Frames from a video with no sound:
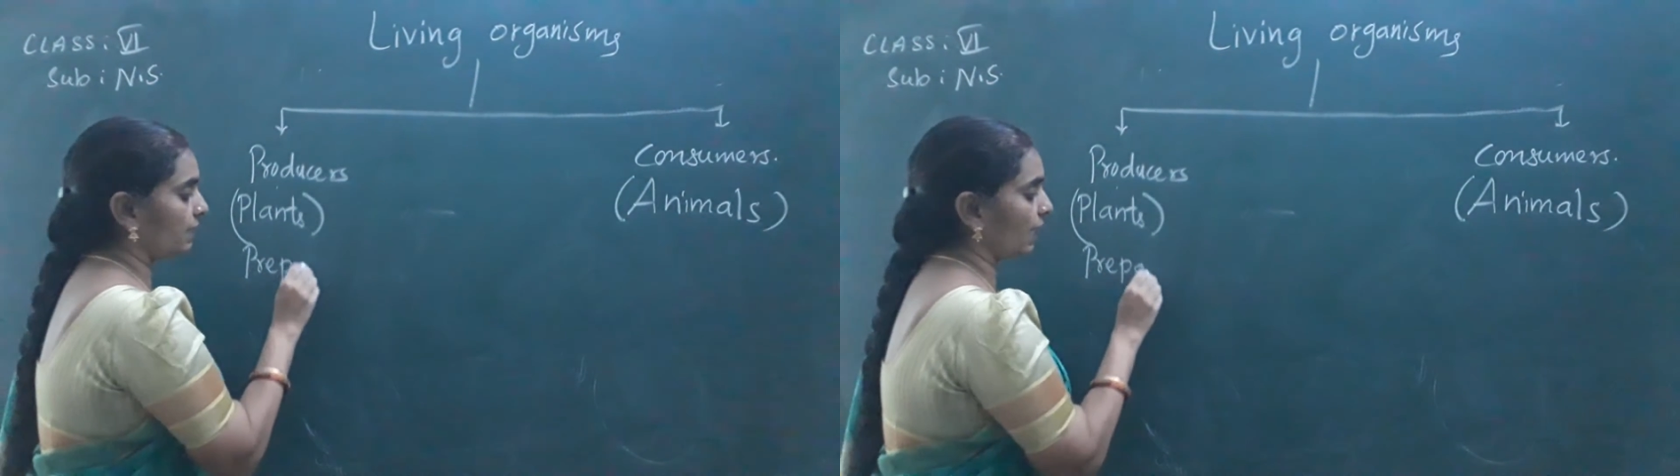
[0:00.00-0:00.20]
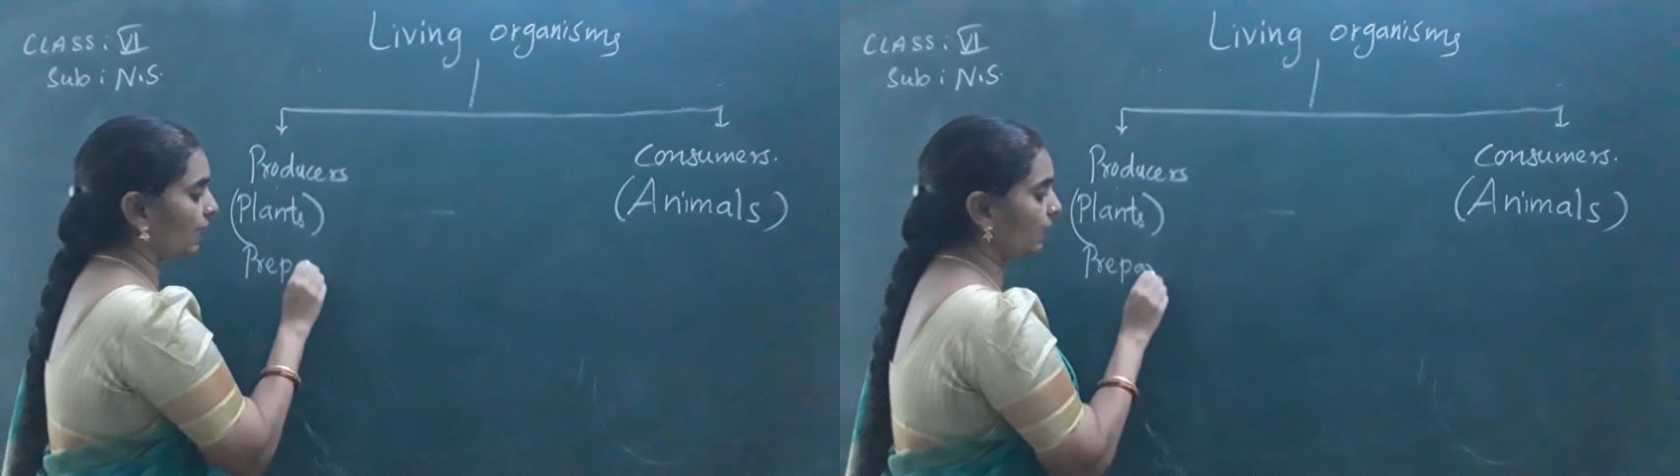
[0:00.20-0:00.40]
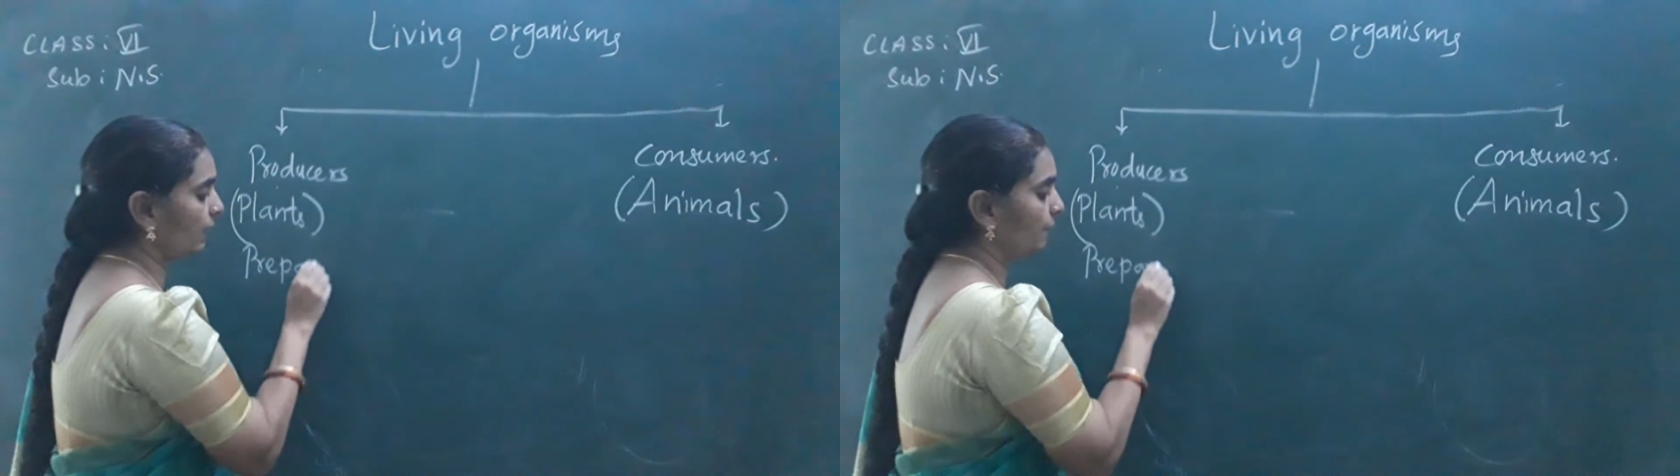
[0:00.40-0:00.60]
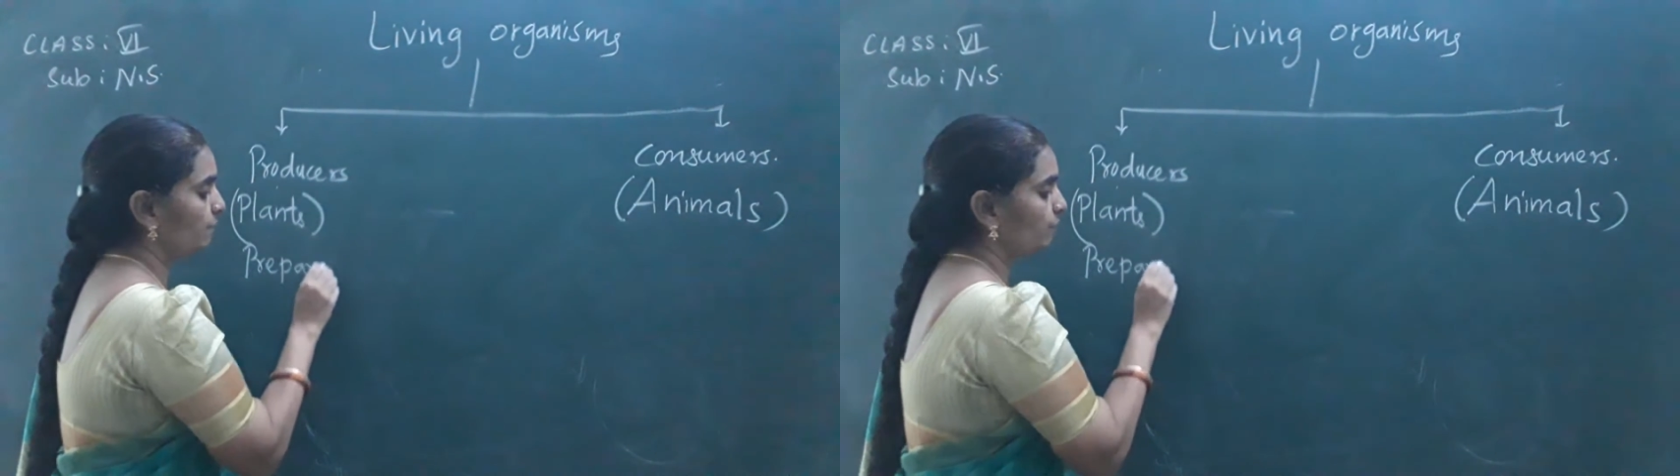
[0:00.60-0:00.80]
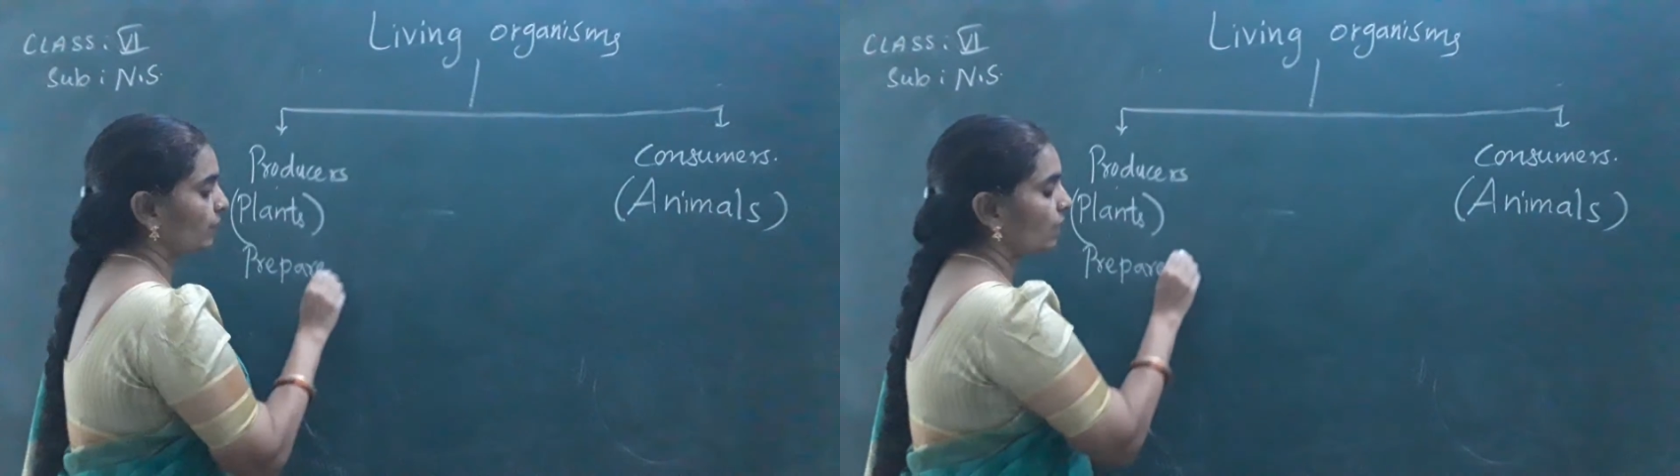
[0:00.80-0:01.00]
their
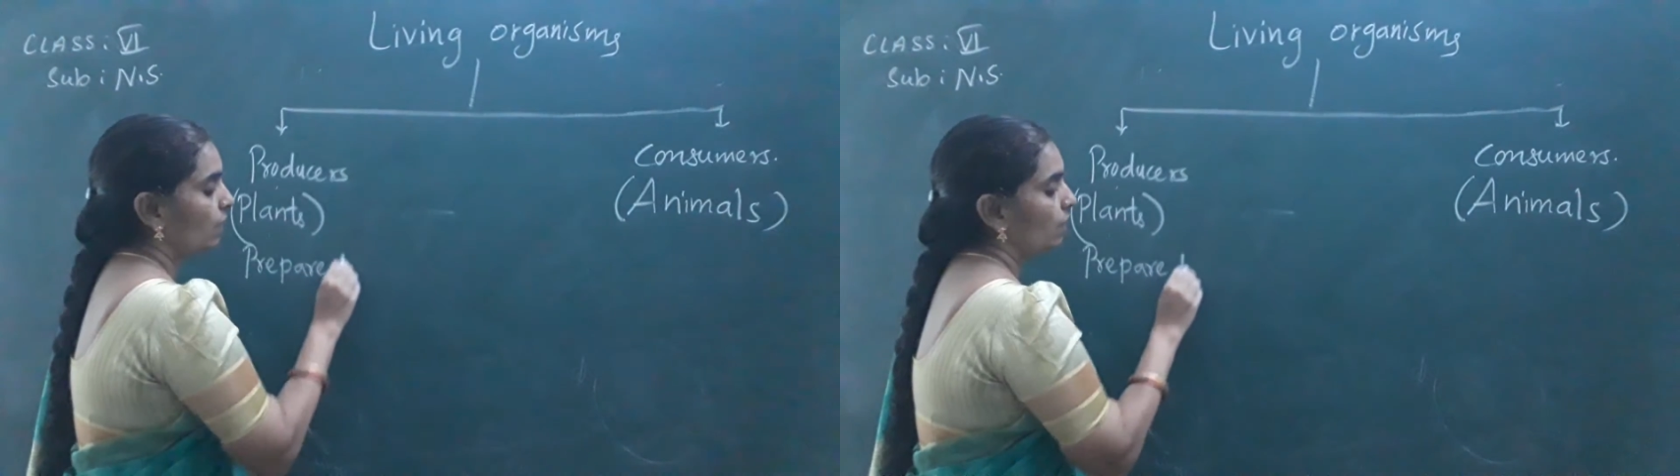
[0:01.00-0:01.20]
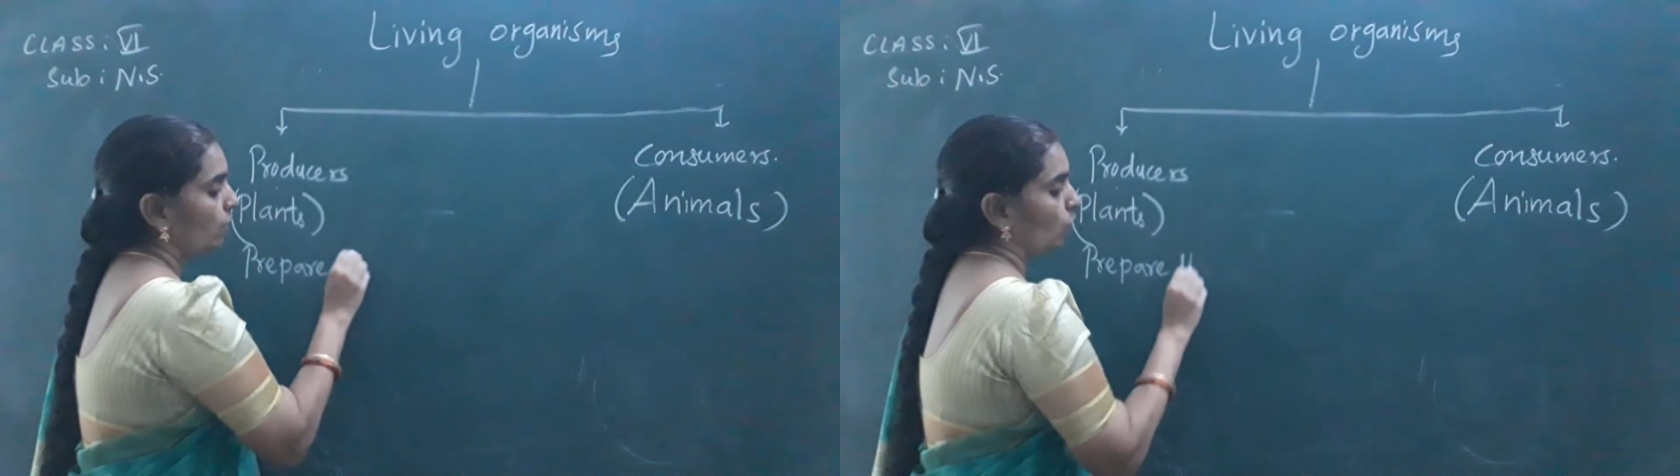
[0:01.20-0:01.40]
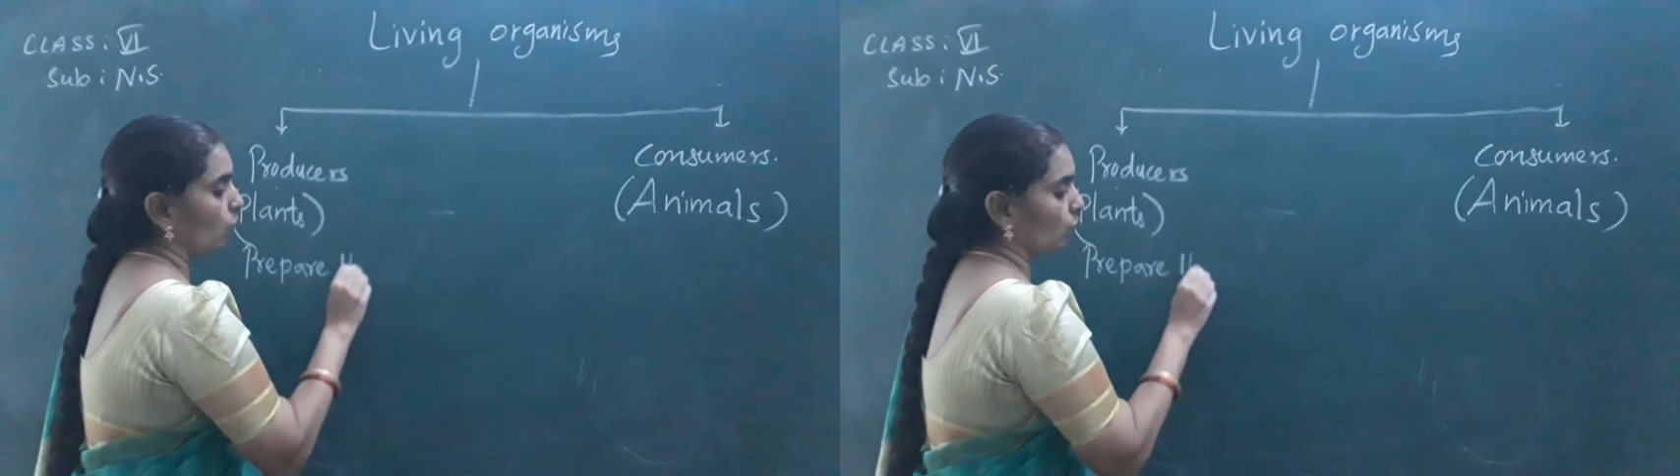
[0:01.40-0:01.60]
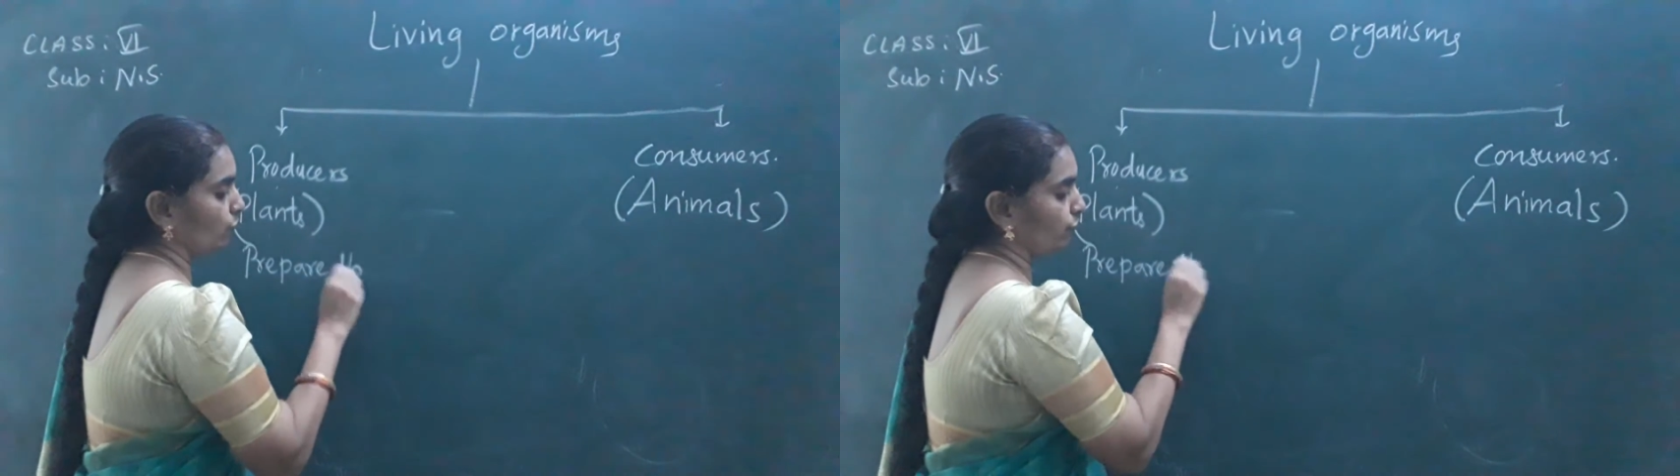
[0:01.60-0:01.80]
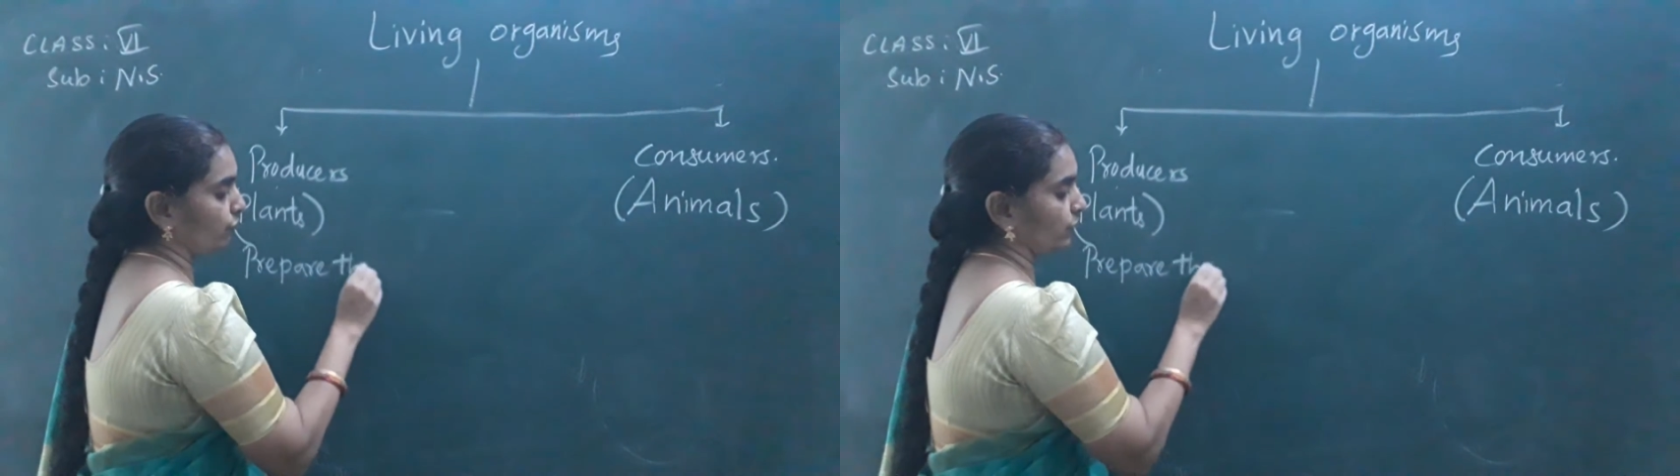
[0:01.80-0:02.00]

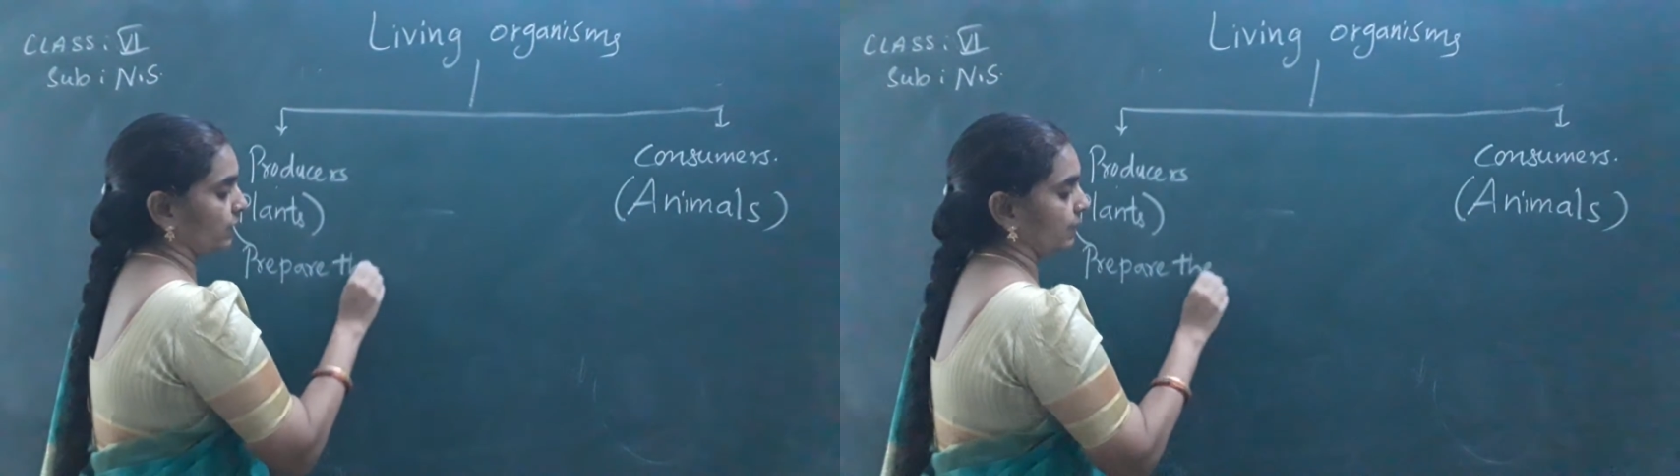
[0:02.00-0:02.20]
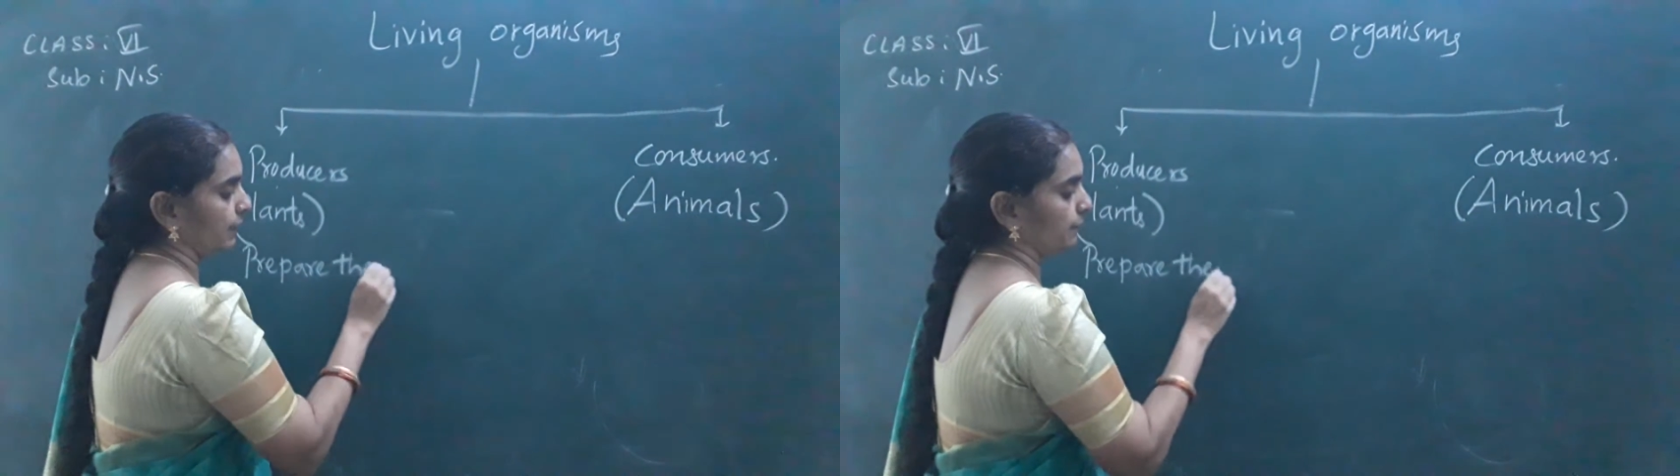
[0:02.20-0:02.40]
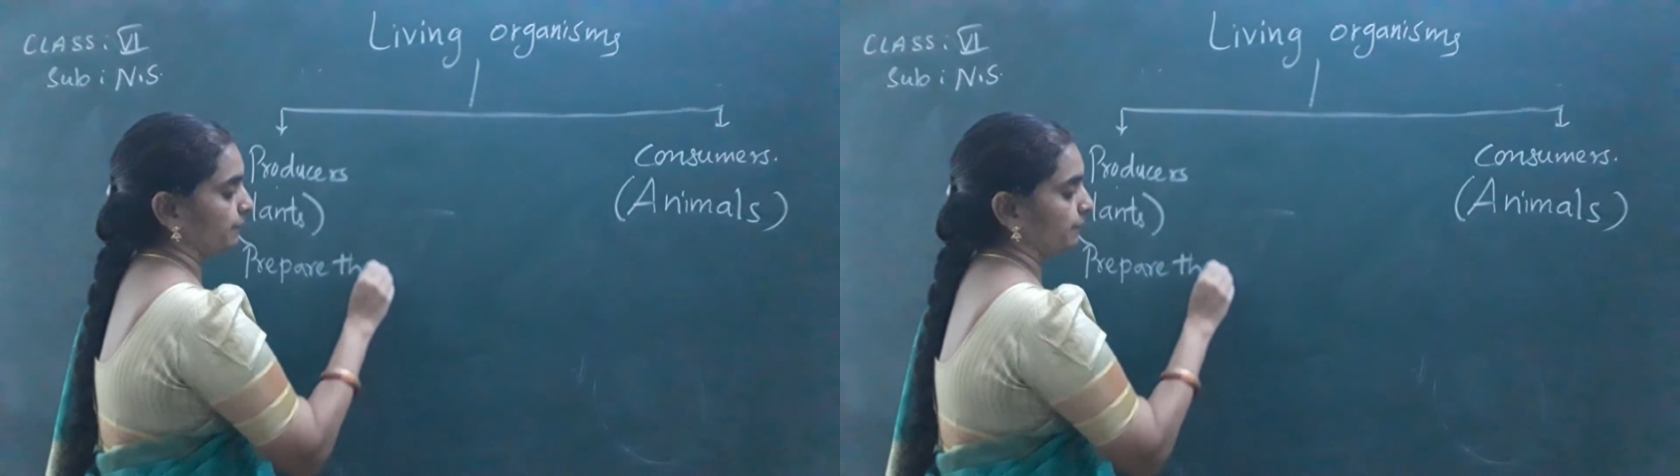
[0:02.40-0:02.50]
own food.